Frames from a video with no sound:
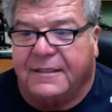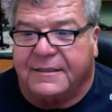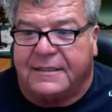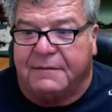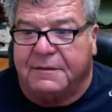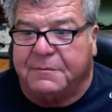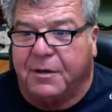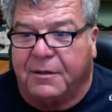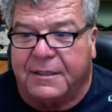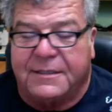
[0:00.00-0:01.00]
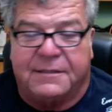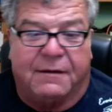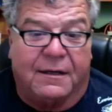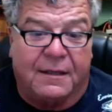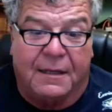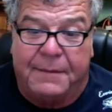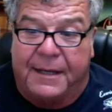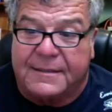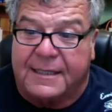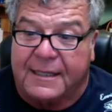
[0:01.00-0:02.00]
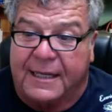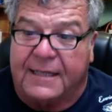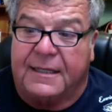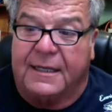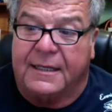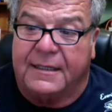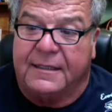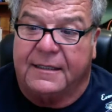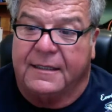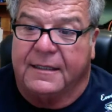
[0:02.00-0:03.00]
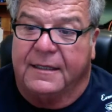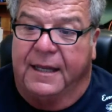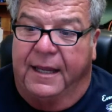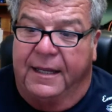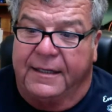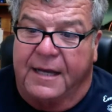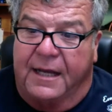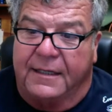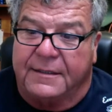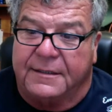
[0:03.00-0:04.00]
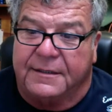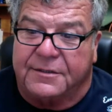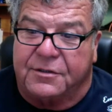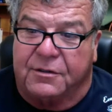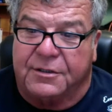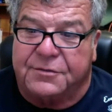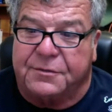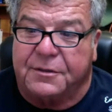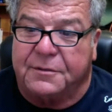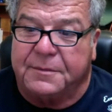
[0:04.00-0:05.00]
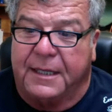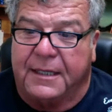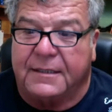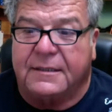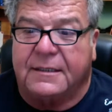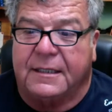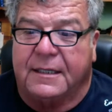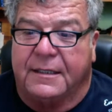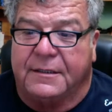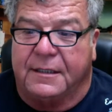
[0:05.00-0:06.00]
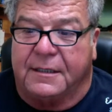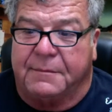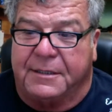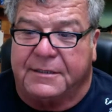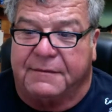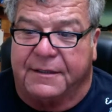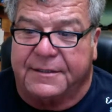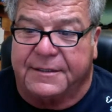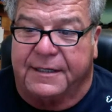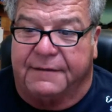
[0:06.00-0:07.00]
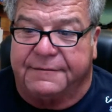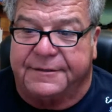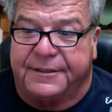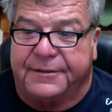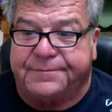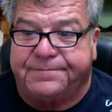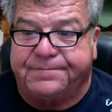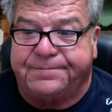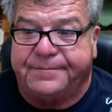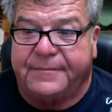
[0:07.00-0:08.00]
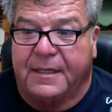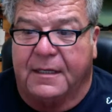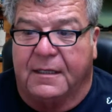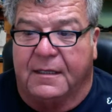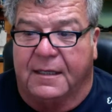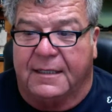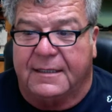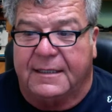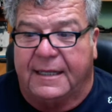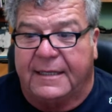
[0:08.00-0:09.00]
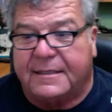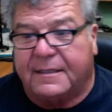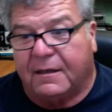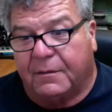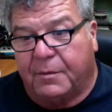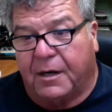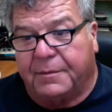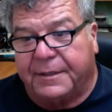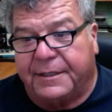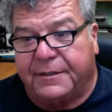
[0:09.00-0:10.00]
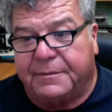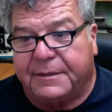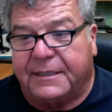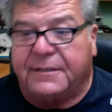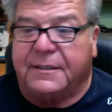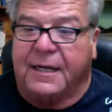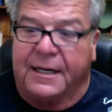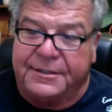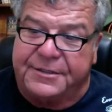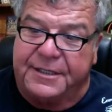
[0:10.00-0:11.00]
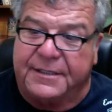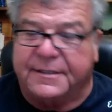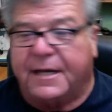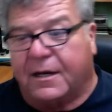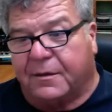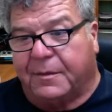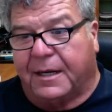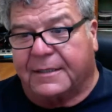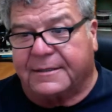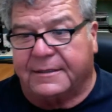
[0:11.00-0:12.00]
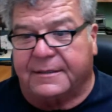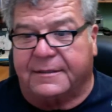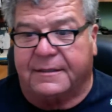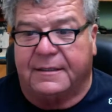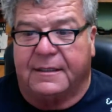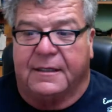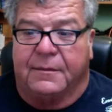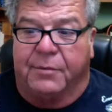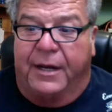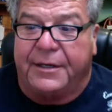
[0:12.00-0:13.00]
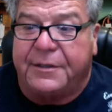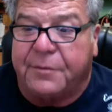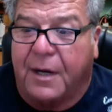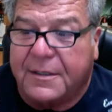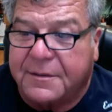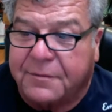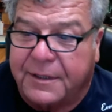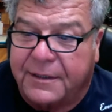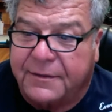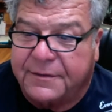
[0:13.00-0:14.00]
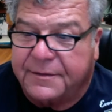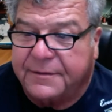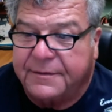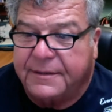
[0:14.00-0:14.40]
someone broke into our clubhouse at Lake and got into the storage room and took a bunch of our stuff. So luckily they didn't steal our barbecue, but they took ice chests, tackle boxes, brand new rods and reels,